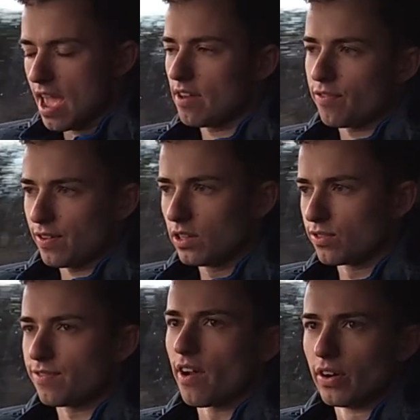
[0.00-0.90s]
it
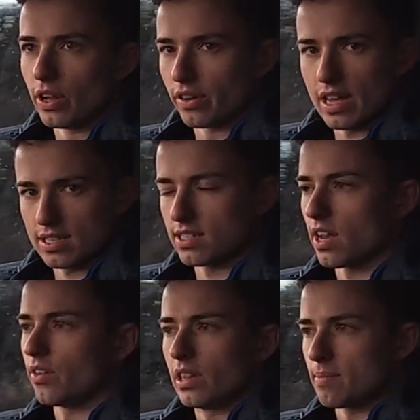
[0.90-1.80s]
feels very
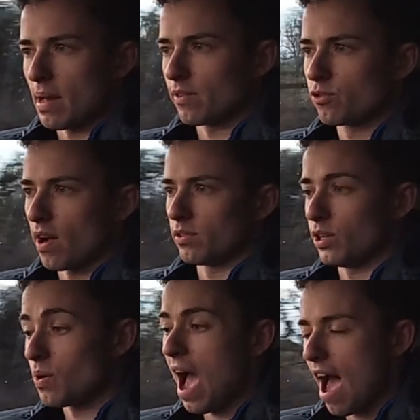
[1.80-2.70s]
unnecessary, the amount of travel
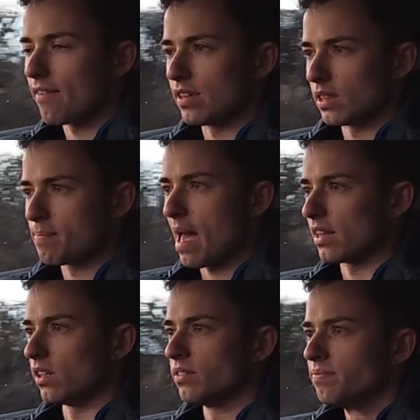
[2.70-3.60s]
you have in the
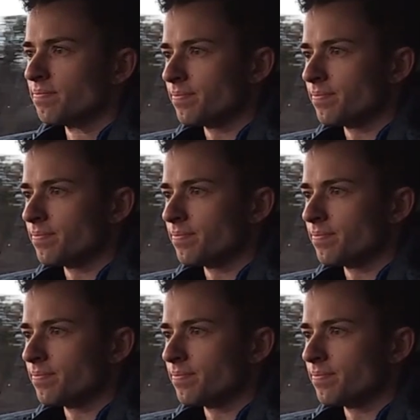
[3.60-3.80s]
pedal.